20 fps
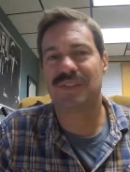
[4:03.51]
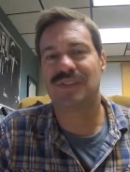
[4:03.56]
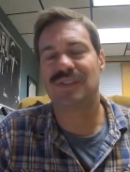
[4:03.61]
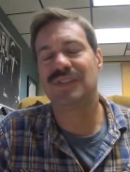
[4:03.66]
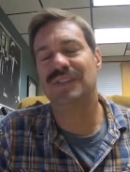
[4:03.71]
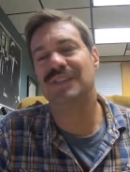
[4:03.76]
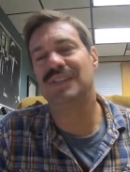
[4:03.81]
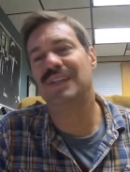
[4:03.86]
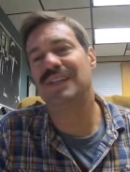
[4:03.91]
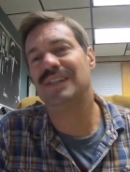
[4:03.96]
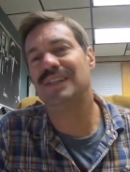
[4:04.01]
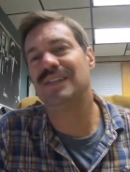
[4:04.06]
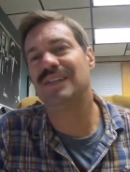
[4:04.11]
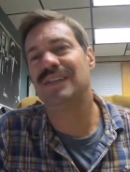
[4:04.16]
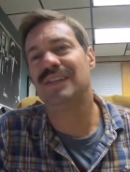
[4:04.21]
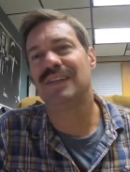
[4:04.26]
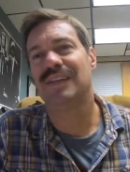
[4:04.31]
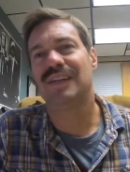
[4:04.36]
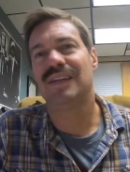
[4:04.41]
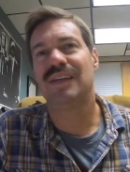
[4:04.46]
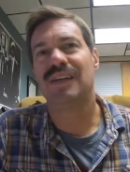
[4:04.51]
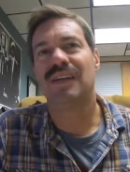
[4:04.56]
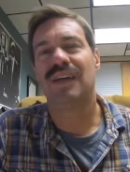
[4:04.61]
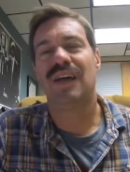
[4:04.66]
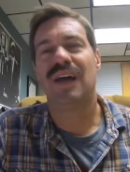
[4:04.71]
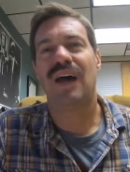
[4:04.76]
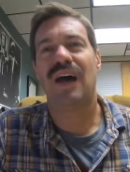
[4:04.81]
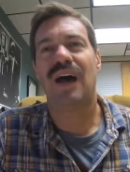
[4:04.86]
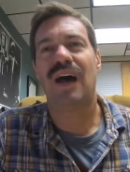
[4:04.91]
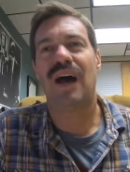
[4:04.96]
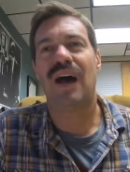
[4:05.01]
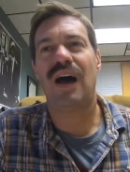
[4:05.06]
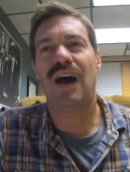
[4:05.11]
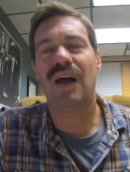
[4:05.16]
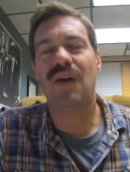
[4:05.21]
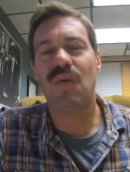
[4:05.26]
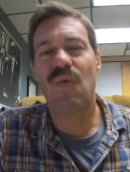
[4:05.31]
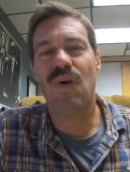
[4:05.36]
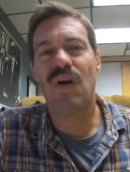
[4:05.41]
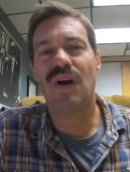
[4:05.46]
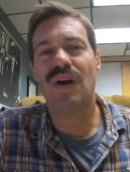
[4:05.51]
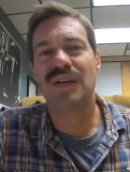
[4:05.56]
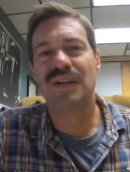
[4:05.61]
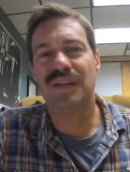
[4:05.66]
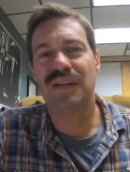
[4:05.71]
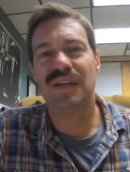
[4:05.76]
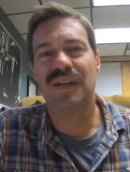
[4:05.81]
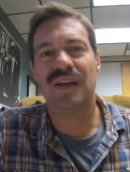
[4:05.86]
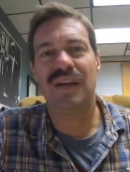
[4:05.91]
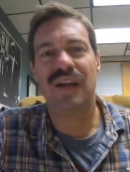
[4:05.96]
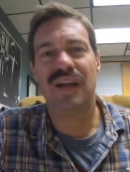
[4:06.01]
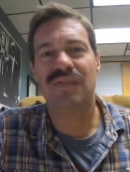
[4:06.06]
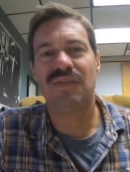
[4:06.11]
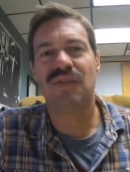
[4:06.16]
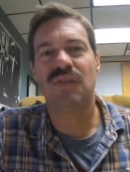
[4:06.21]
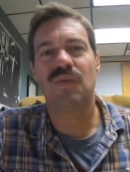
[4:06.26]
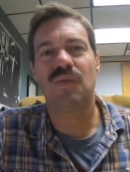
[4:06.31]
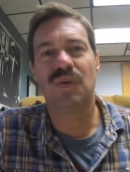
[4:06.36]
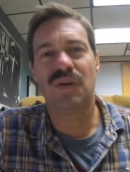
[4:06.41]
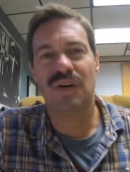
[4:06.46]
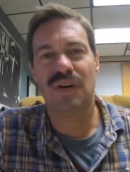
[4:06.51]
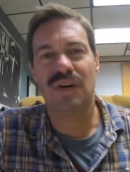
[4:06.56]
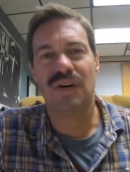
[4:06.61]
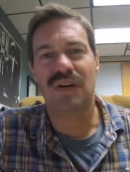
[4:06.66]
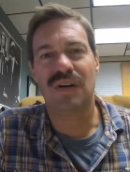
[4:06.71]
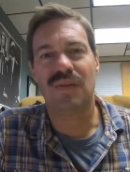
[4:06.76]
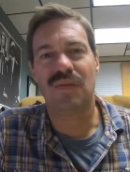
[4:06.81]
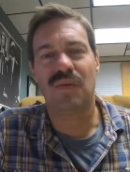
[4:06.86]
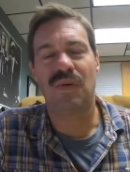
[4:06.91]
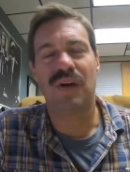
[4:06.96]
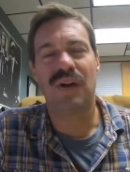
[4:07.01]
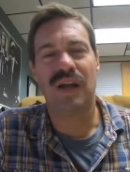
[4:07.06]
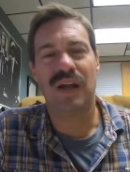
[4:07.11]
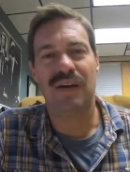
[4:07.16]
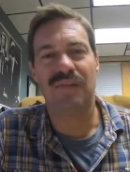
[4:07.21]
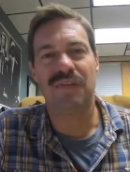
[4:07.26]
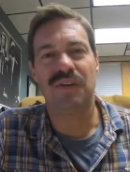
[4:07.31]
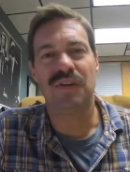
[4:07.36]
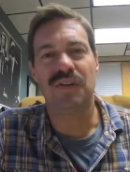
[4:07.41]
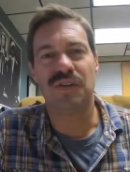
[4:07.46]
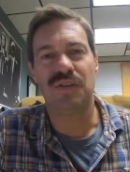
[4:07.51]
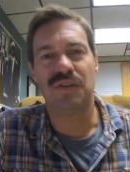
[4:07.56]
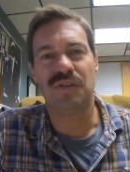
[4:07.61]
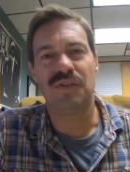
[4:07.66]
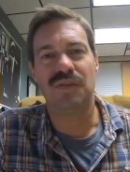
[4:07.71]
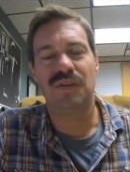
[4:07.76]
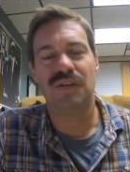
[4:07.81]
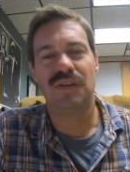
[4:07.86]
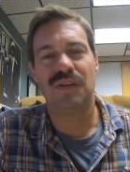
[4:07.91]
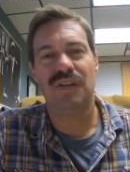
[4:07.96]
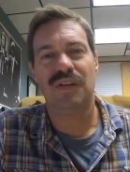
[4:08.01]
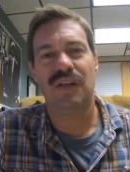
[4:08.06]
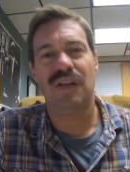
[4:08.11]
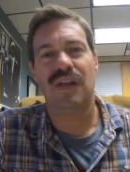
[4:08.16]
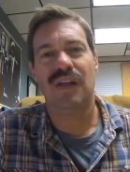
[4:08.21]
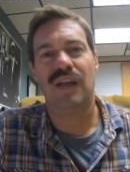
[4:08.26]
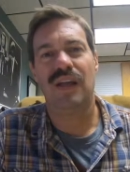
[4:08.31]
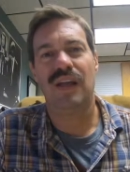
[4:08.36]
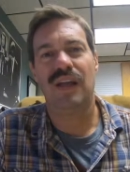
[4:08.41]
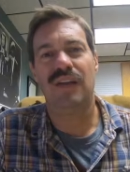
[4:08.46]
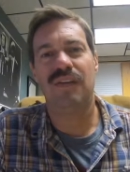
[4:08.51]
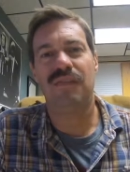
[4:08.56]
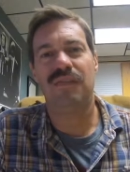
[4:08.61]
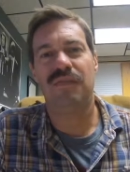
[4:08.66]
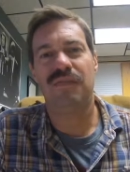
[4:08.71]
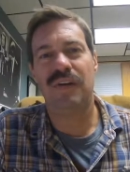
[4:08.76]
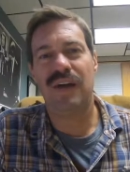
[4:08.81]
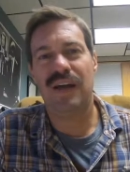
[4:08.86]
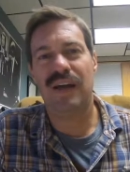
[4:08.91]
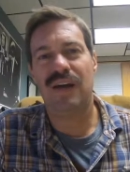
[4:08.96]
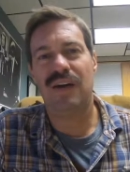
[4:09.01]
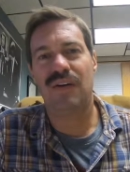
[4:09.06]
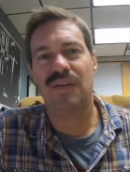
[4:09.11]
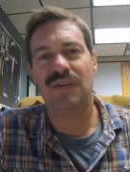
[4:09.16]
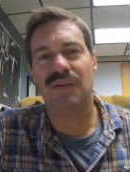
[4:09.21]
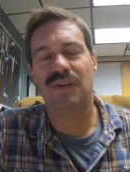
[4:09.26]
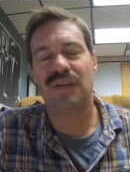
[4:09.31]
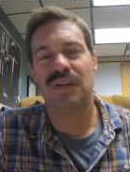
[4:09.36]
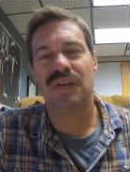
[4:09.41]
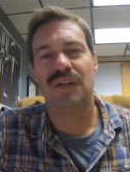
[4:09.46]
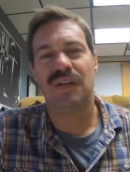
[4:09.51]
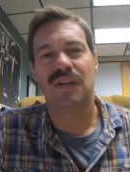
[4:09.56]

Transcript: She said, I walked in after work one afternoon and found